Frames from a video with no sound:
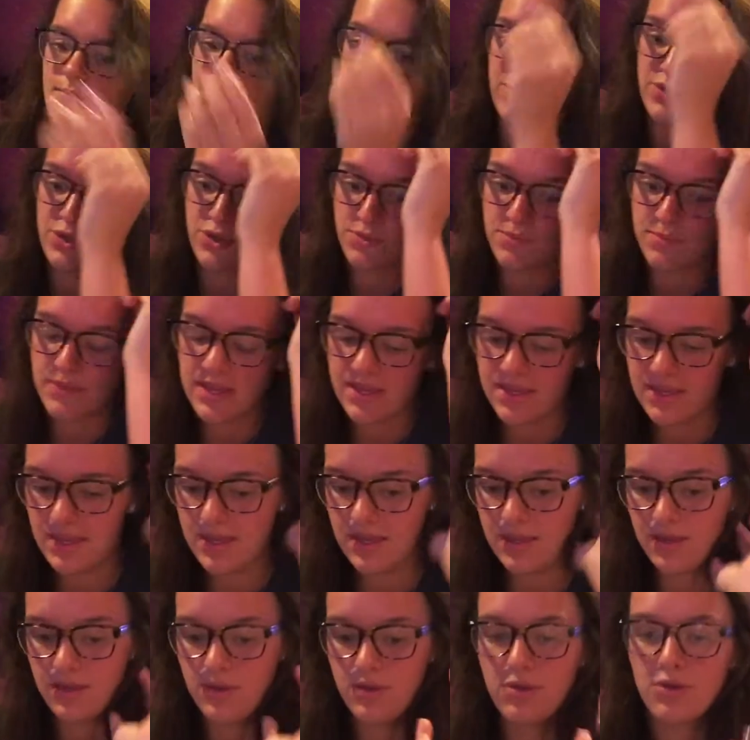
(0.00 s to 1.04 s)

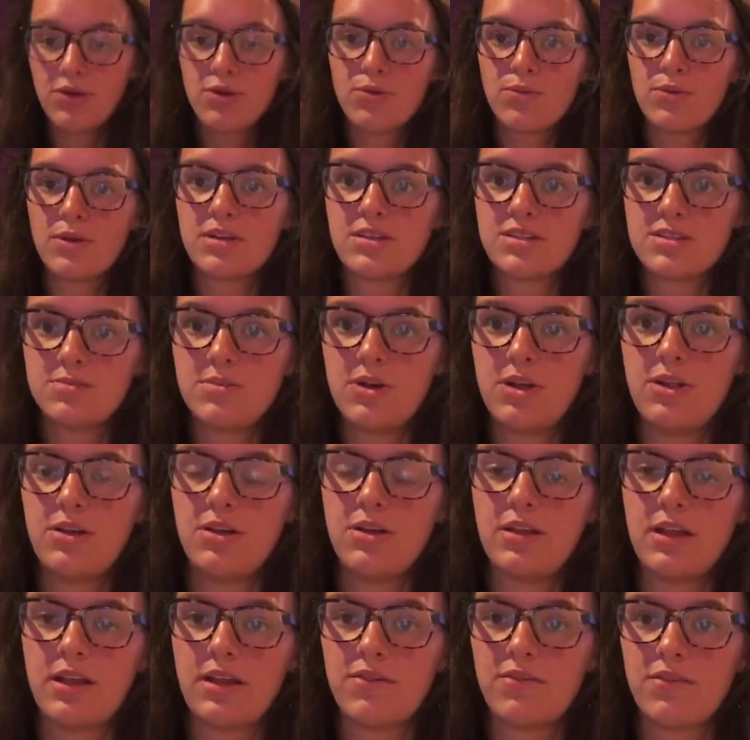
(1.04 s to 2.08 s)
making your worth
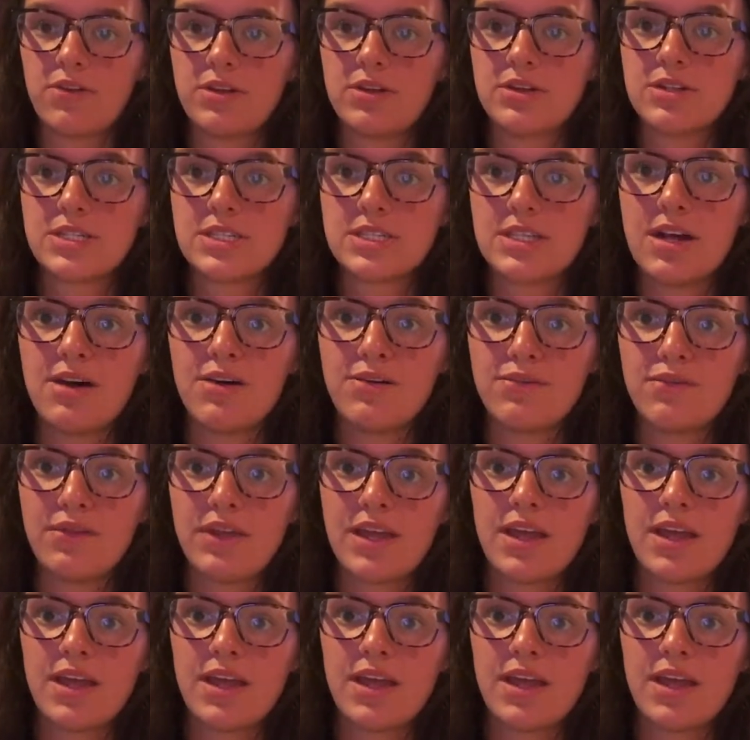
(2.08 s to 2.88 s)
smaller, like, for yourself.